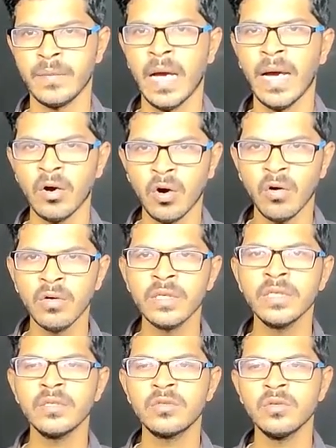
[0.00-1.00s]
I
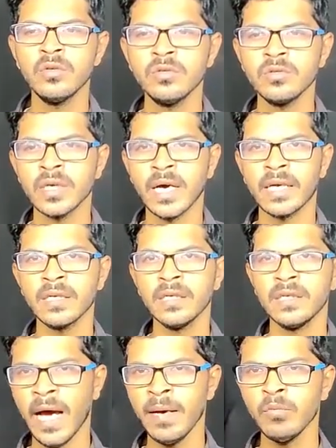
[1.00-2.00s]
already told you that
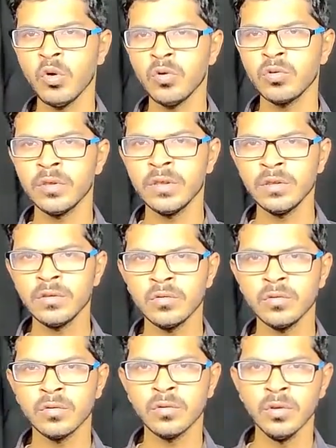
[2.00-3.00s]
I am not going
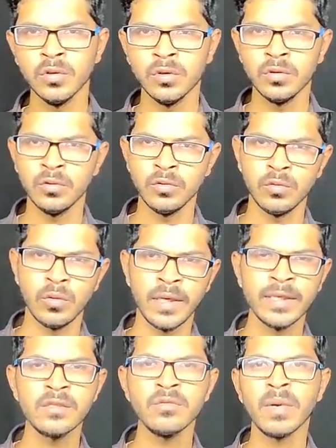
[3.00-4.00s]
to
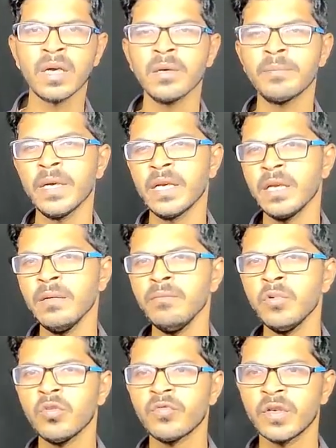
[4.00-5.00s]
let you mug up a
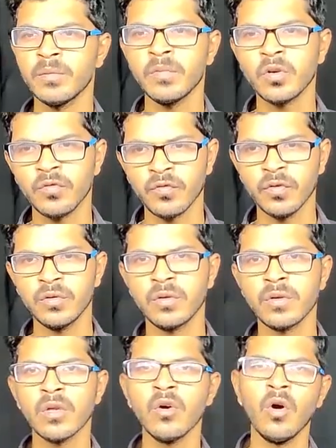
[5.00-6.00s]
number of
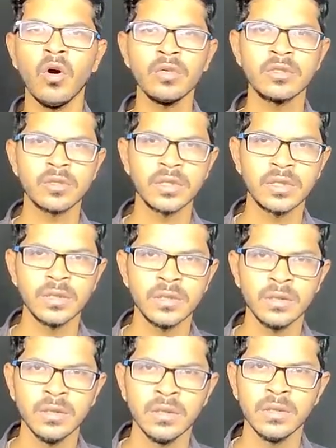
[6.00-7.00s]
words
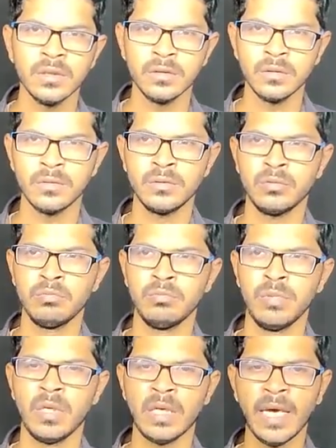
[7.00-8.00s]
altogether
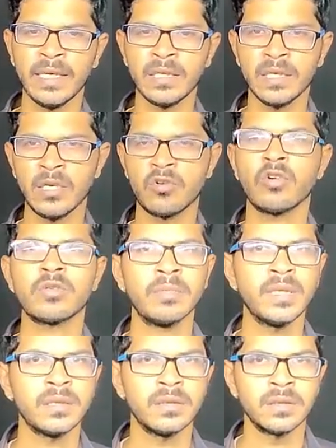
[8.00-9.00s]
like a rote
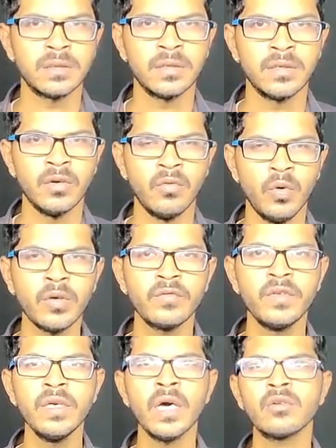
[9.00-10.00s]
method. What
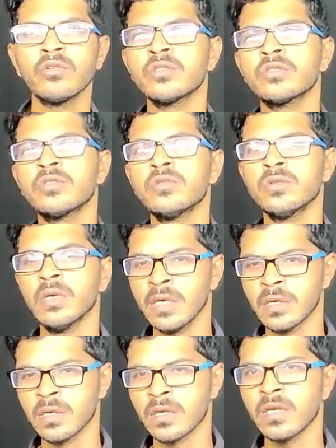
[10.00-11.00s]
we are going to do
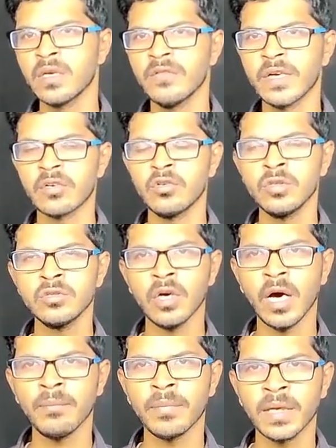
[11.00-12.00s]
is we are going to
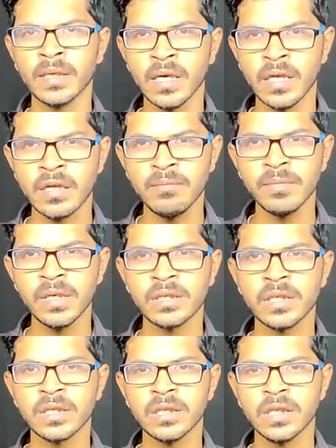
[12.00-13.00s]
apply a simple
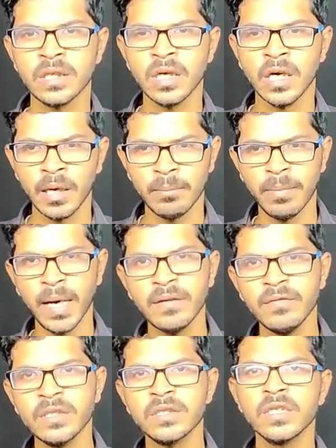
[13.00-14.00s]
technique by
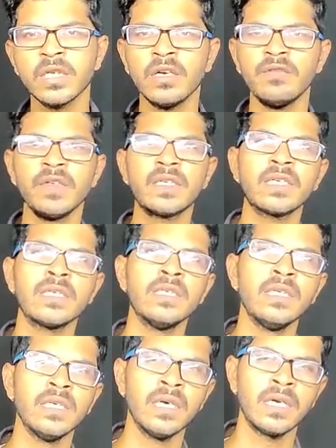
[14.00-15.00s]
which we
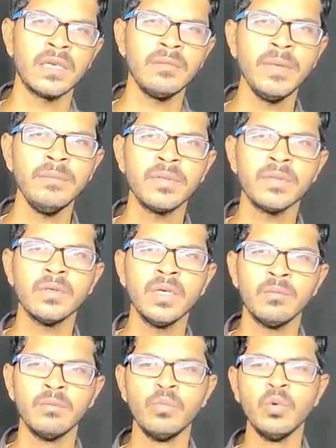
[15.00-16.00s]
can remember
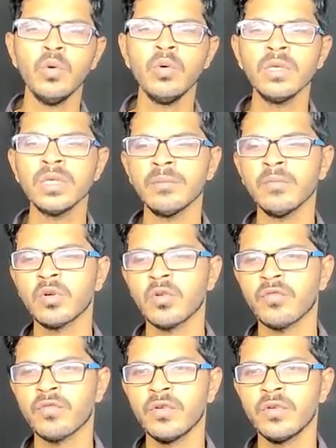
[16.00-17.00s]
more number
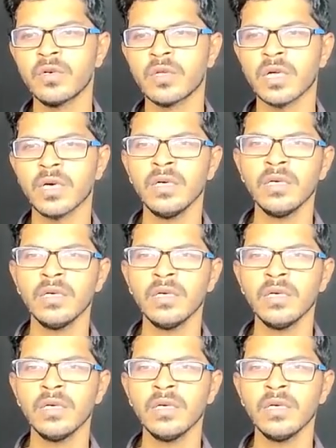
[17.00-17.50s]
of words